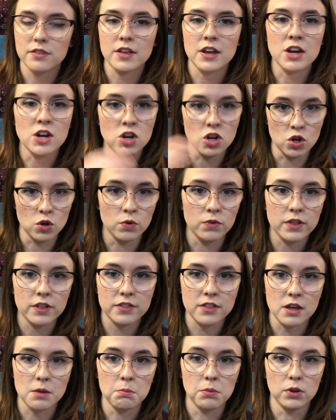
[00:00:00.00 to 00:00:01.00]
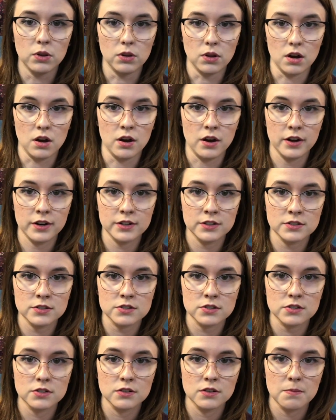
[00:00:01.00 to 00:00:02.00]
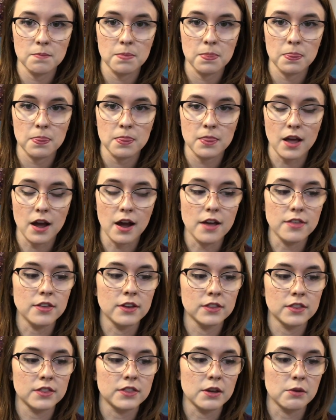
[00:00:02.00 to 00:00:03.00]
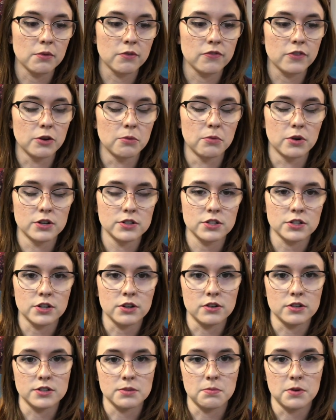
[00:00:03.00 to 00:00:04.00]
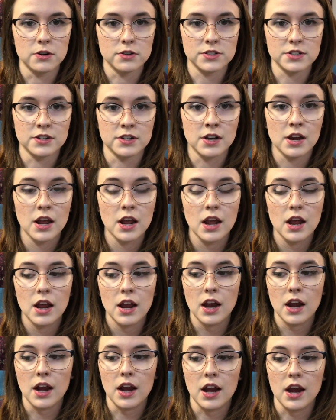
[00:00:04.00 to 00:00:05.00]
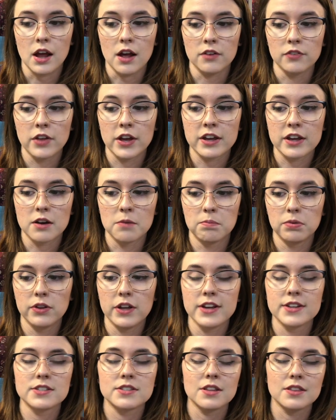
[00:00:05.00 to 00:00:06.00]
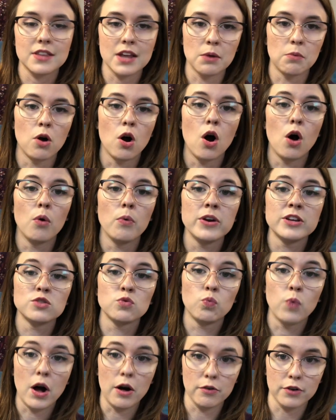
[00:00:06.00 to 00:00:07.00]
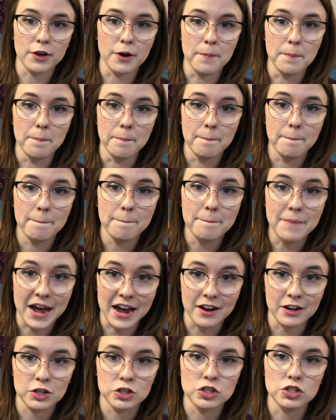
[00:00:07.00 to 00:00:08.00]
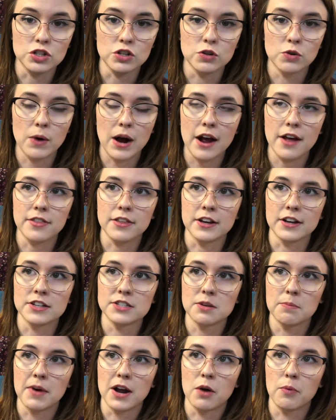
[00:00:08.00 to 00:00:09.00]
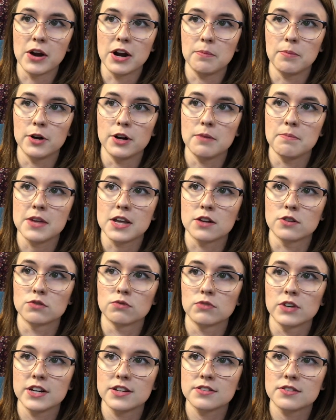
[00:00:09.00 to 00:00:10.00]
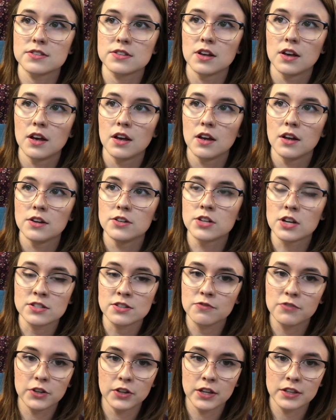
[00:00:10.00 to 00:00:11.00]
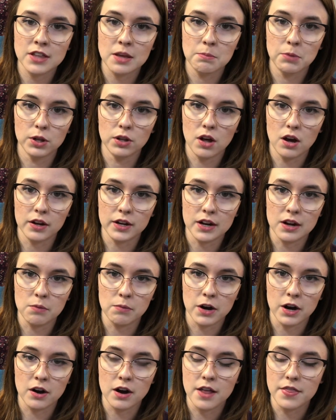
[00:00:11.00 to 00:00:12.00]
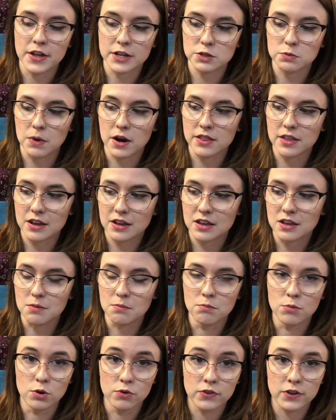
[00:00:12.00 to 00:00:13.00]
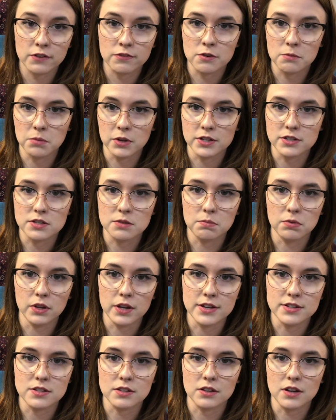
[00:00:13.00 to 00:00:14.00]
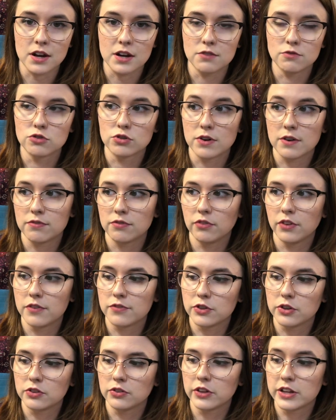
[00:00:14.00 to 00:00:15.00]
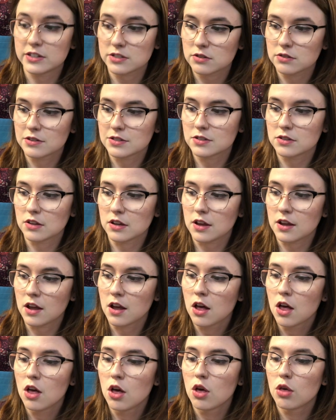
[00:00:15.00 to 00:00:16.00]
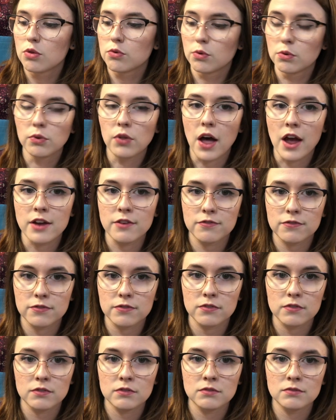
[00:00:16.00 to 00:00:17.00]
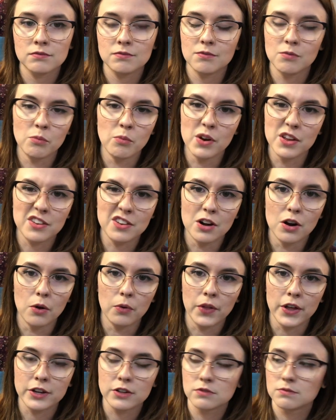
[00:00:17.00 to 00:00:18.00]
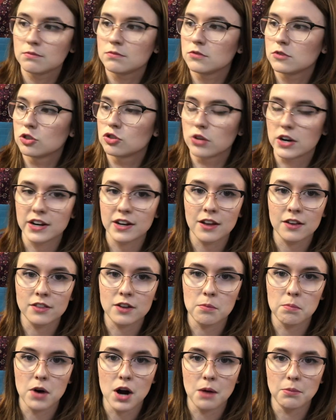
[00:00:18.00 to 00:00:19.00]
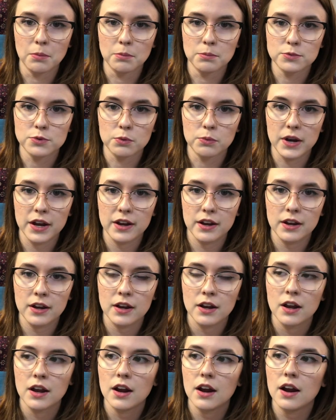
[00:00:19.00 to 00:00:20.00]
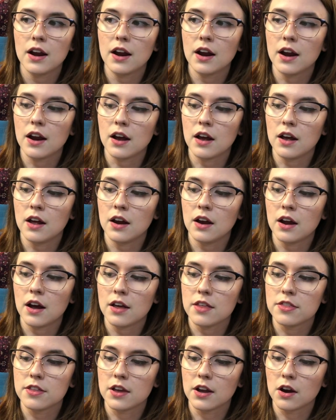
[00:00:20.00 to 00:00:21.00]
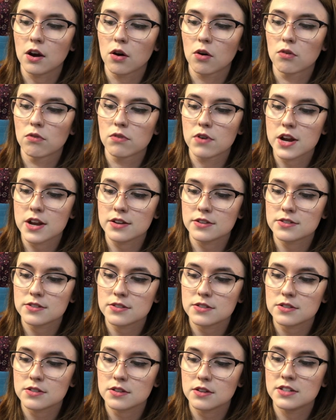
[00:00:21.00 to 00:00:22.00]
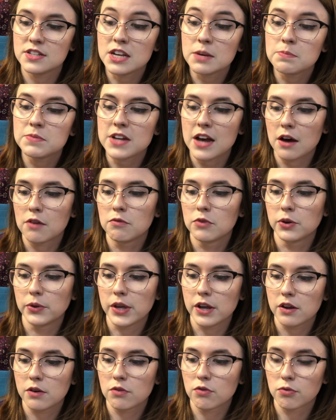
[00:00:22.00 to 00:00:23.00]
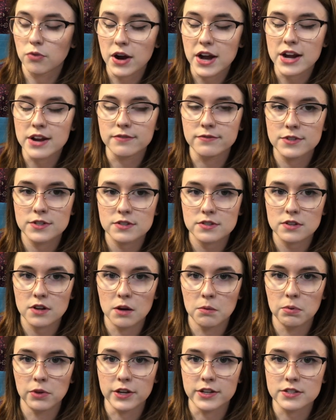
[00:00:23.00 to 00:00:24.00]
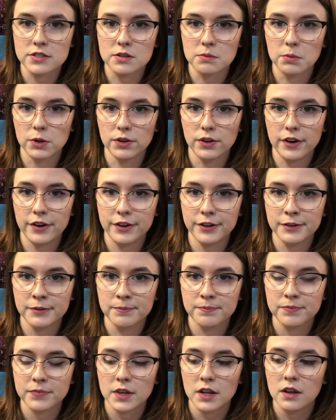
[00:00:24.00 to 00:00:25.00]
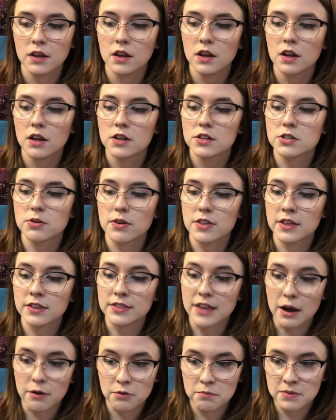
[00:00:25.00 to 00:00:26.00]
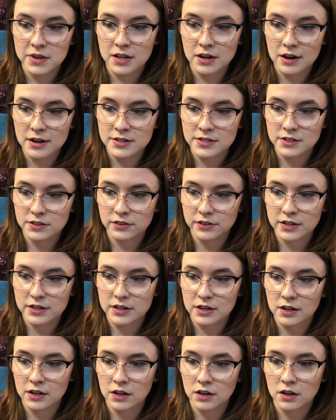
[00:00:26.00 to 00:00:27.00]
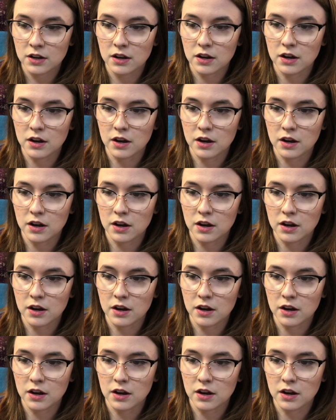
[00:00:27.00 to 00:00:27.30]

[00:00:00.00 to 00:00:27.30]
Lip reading: they knew that they belonged, I think that they would feel more secure as a person, and like a place that they were always welcome back to, I think is a better way to put it, because Reese doesn't feel like they belong anywhere, and that's why they keep moving from place to place and kind of drift listlessly through life with, like drinking their problems away. And I think Reese deep down really craves a place to belong. So I think that would be an ideal ending